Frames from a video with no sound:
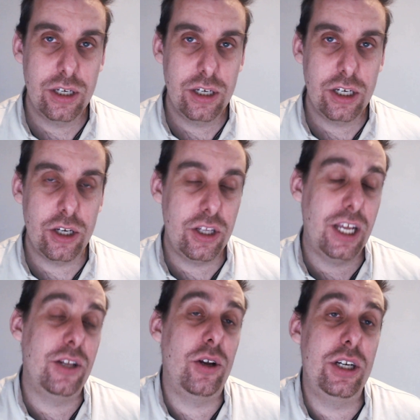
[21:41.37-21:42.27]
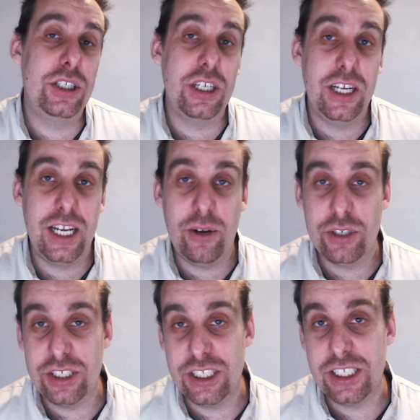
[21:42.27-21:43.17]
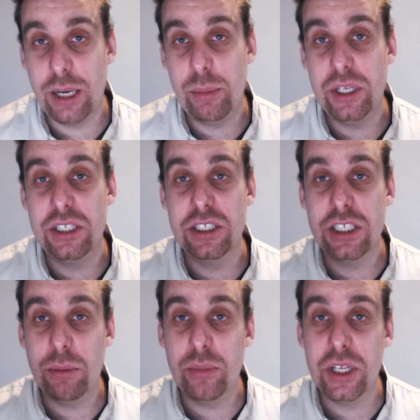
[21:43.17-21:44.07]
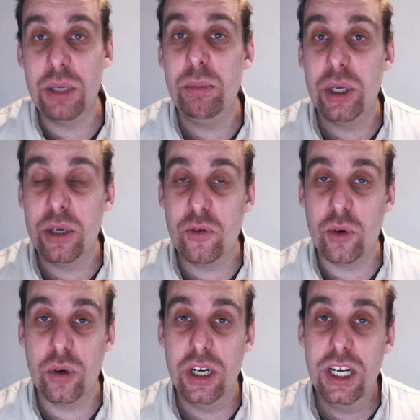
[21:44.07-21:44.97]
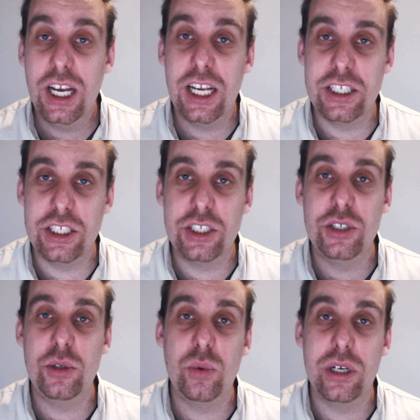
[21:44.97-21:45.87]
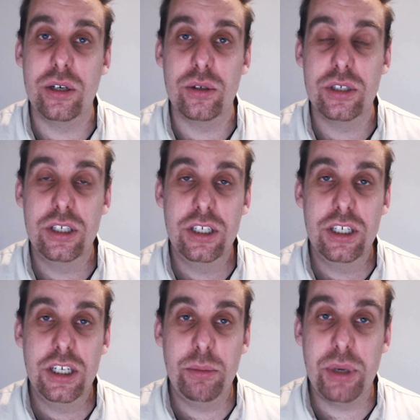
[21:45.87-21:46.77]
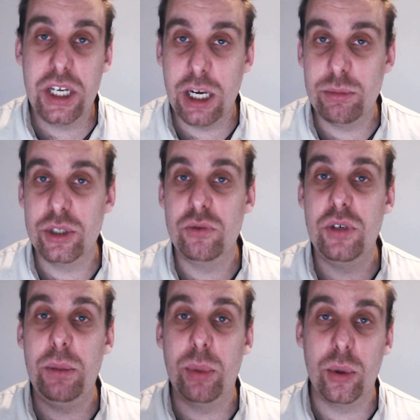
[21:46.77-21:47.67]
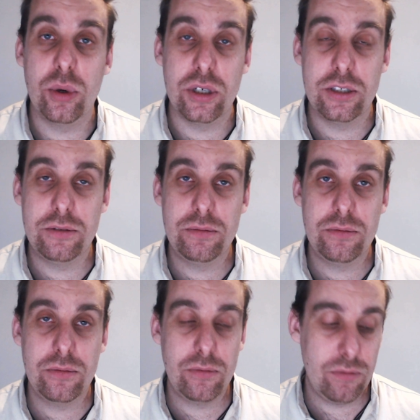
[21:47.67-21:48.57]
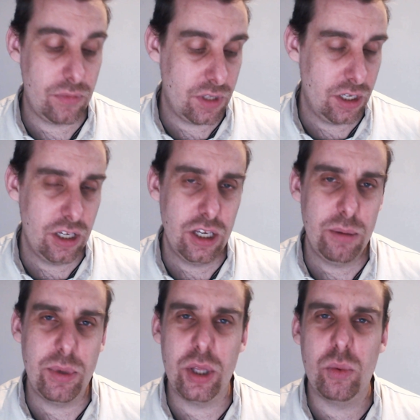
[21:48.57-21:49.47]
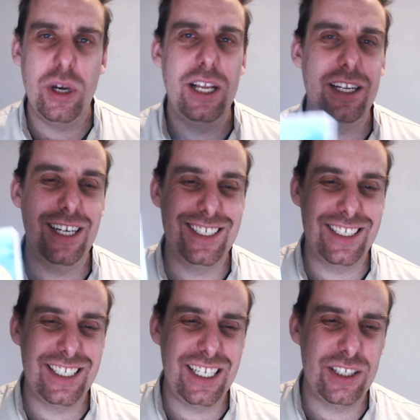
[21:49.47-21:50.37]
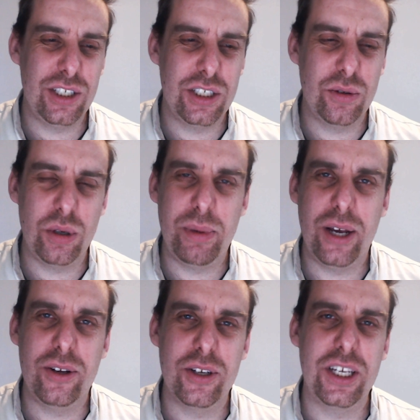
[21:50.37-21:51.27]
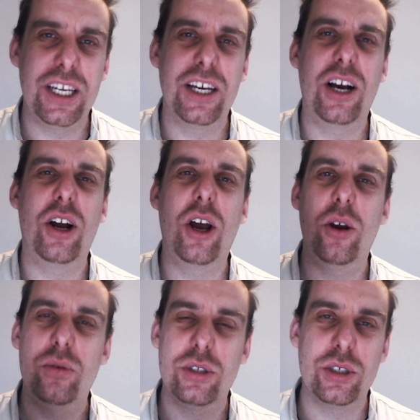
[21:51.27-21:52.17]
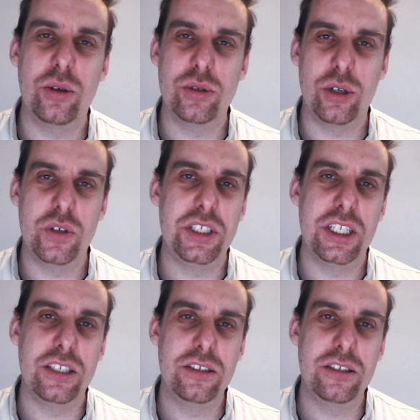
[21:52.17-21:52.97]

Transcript: And that knowledge can allow us to step into something beautiful as this new world becomes reborn. But the whale, as I said, is all about looking at our own soul's origin.